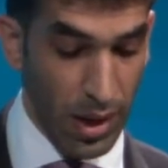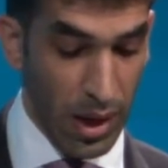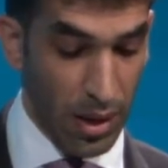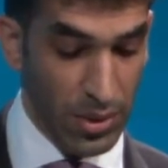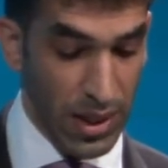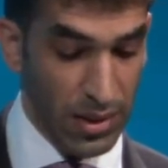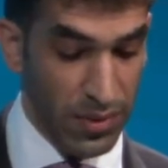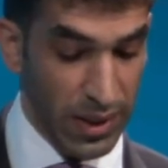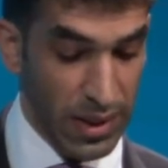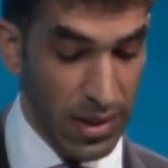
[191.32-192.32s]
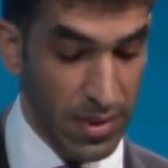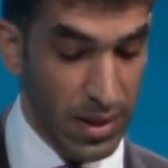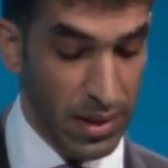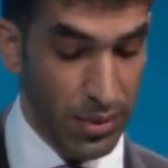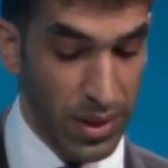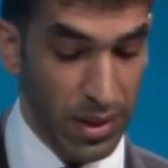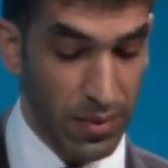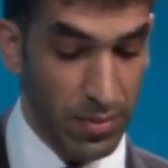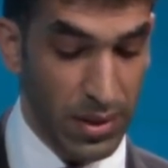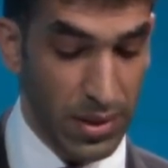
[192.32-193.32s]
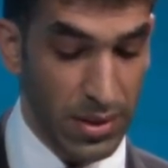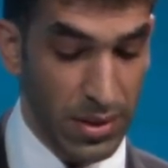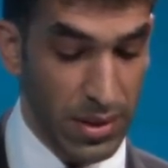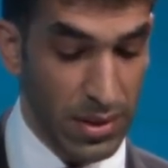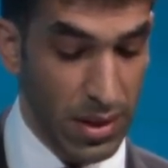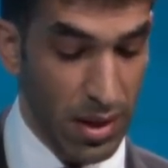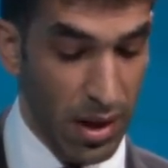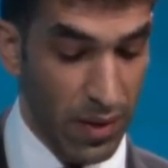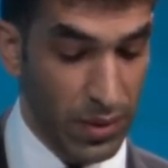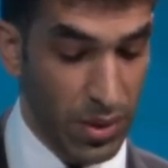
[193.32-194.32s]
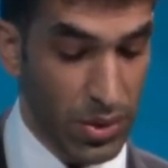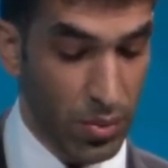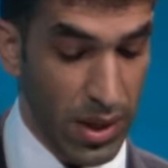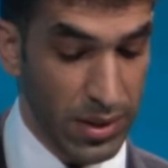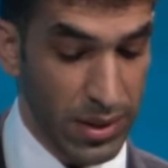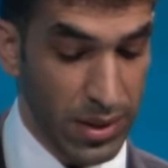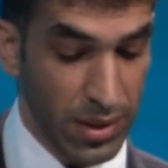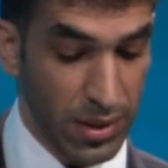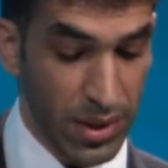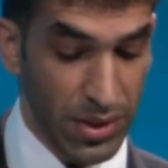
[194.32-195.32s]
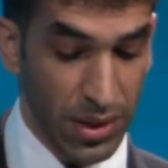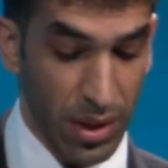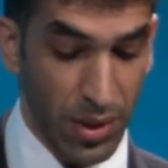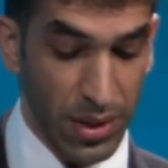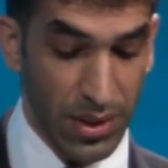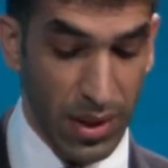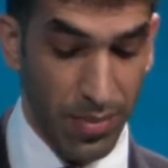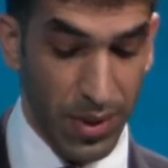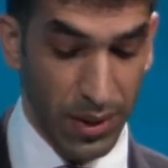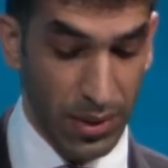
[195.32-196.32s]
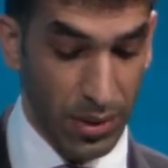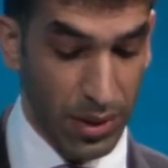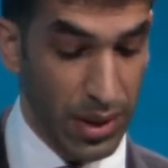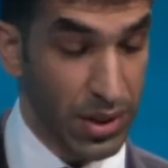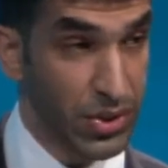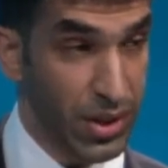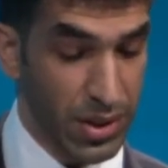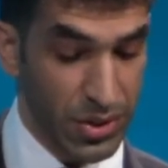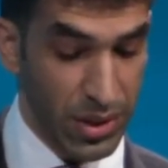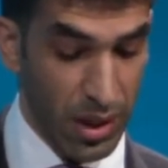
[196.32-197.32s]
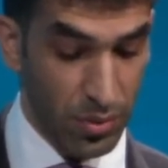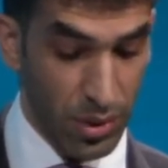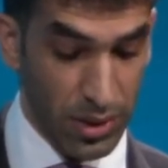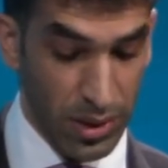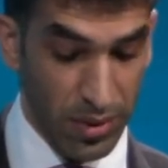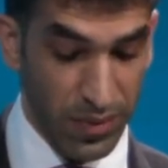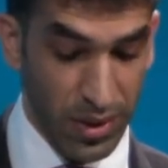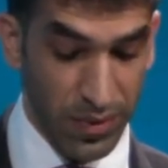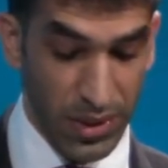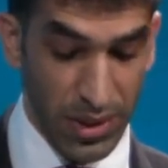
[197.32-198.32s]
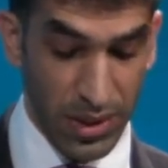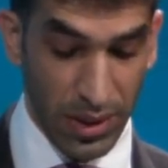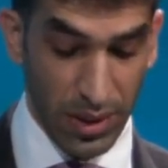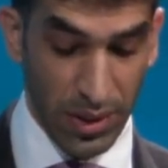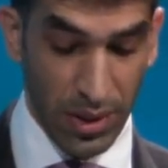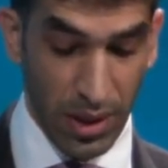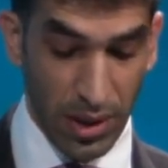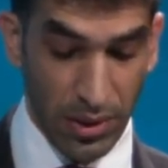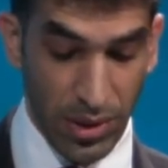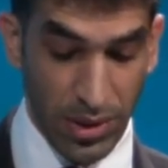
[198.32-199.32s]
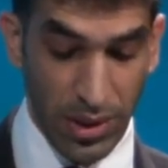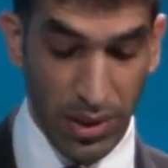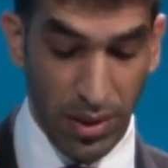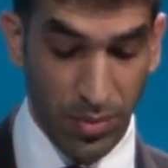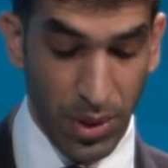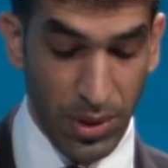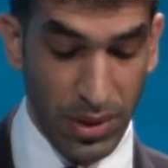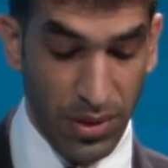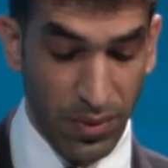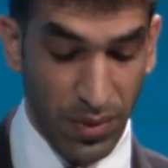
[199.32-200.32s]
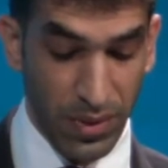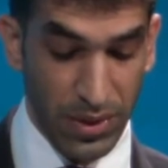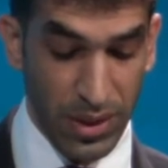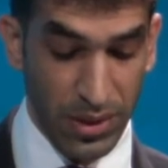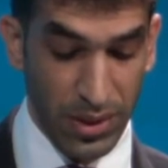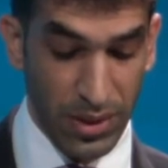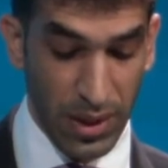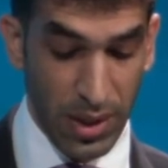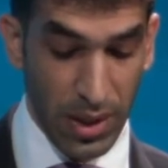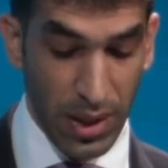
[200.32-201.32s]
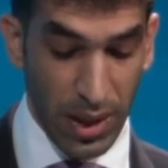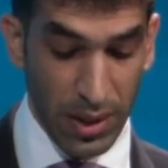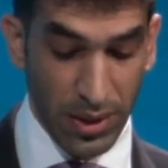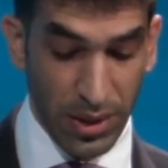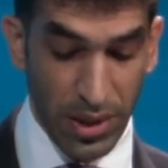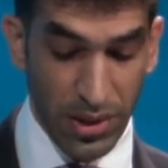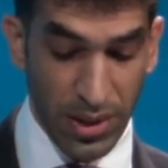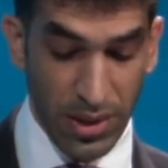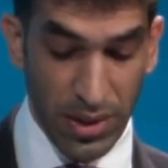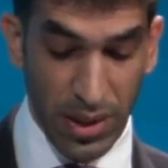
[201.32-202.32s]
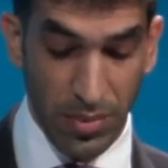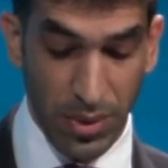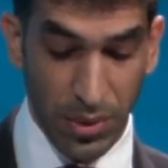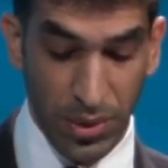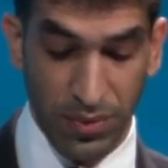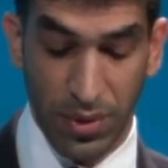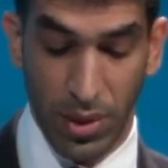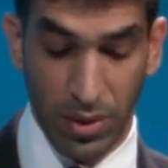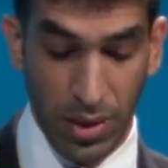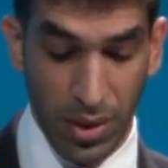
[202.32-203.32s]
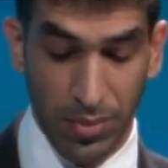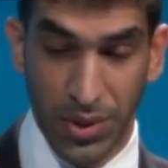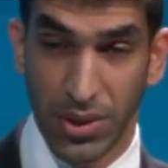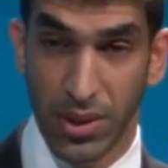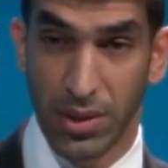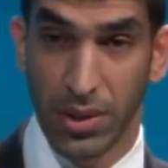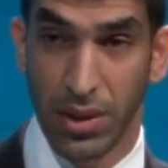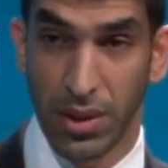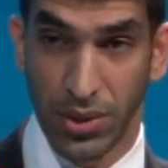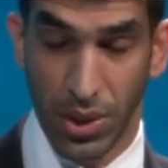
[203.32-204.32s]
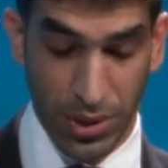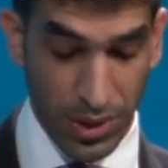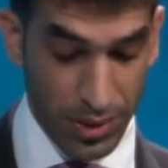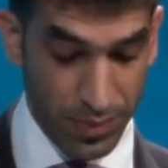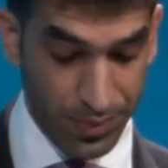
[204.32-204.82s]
Outside of academia, the UAE government entities have launched wide-reaching awareness campaign to encourage energy and water efficiency and to instill the importance of conversations and encourage the sustainable use of our precious resources.